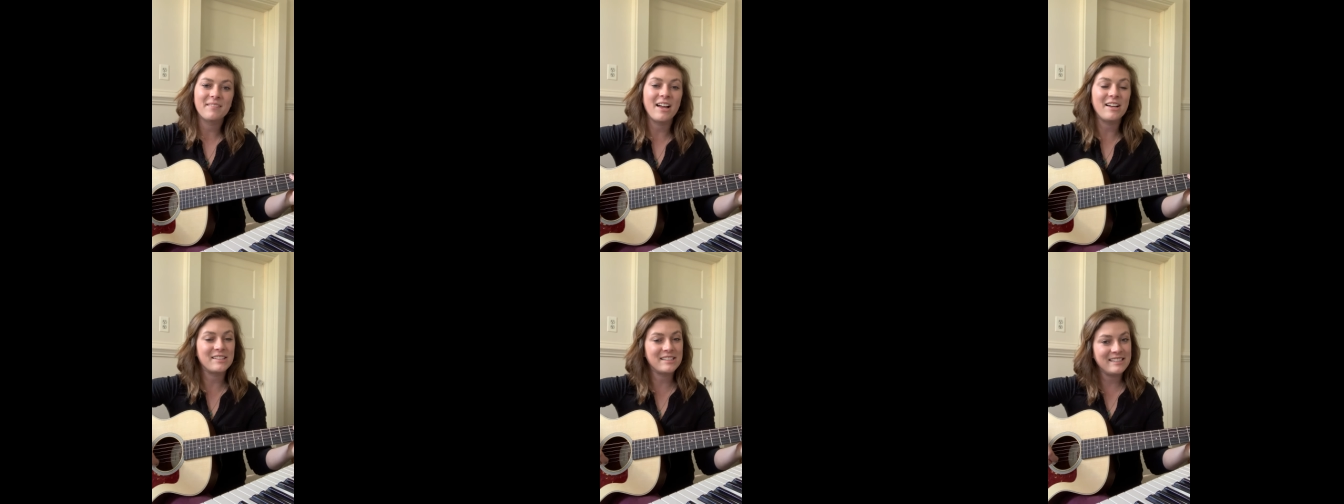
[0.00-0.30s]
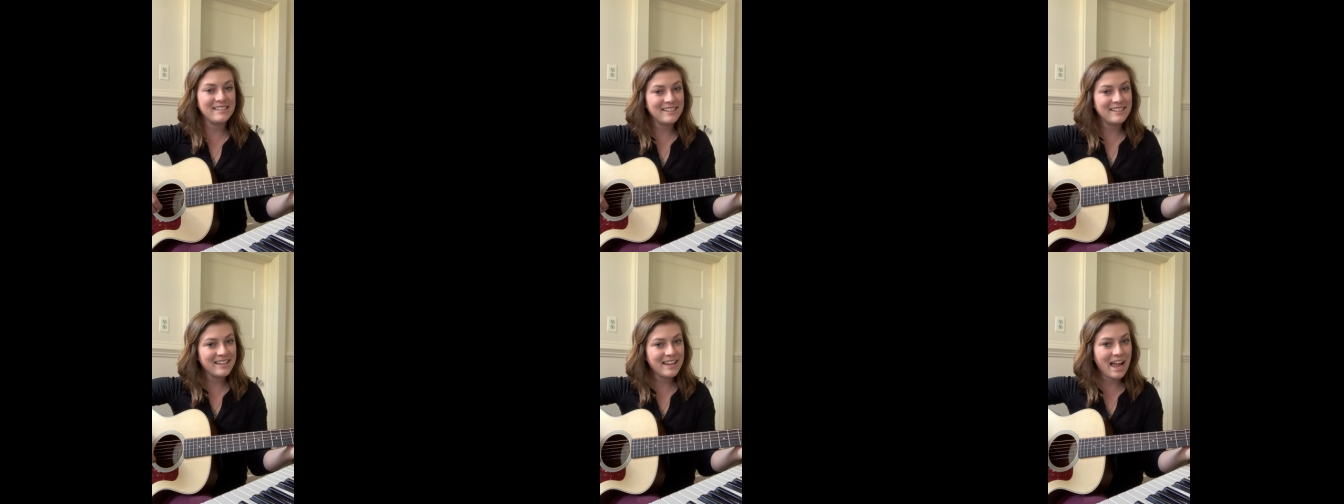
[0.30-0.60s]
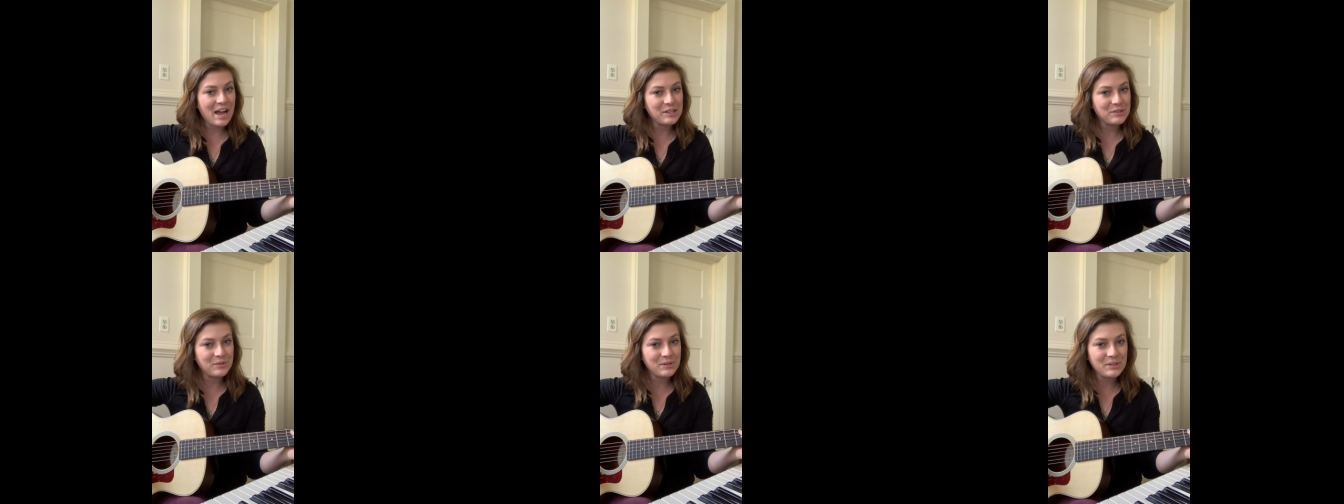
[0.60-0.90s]
I'll see you
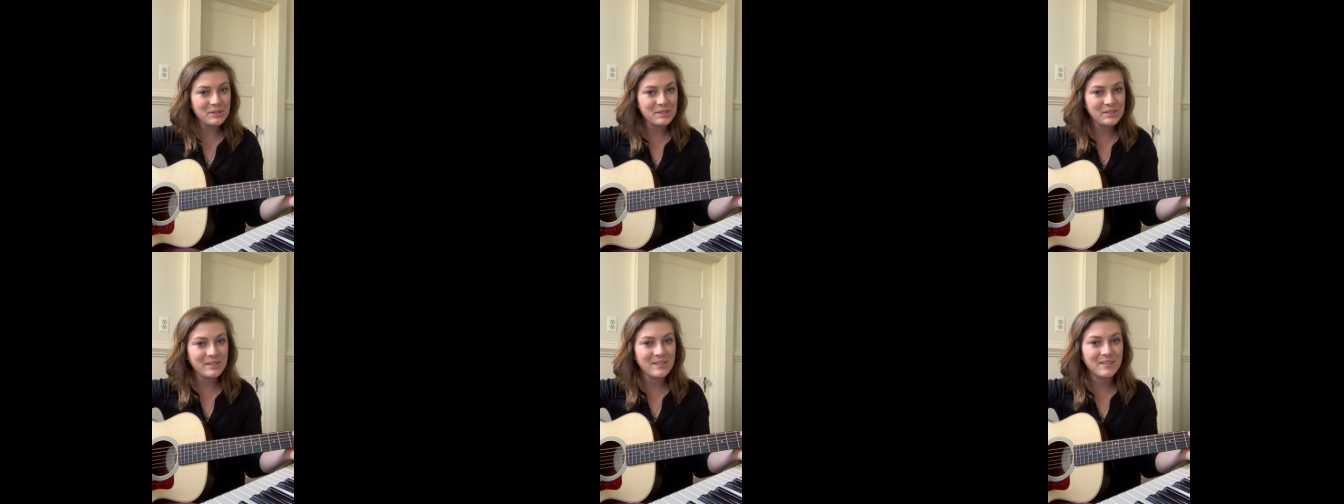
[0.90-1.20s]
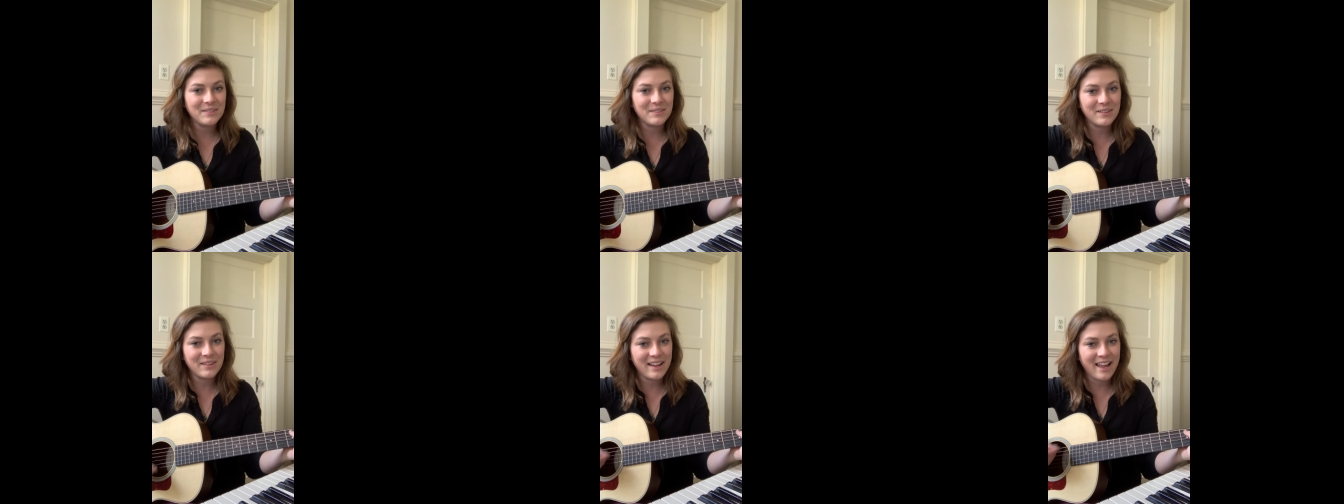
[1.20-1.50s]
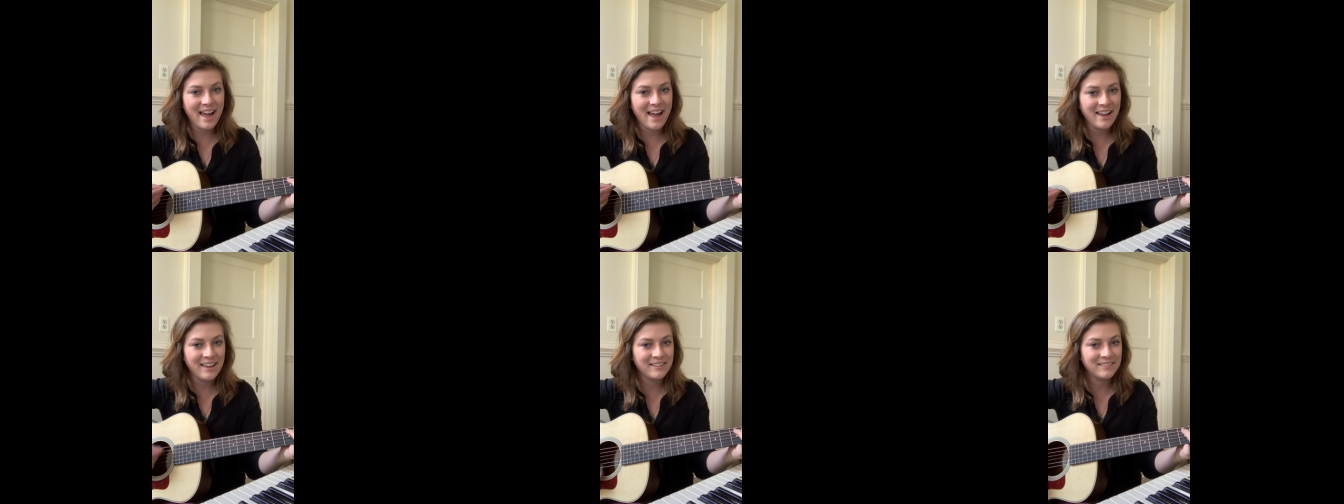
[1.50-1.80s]
guys real soon, okay?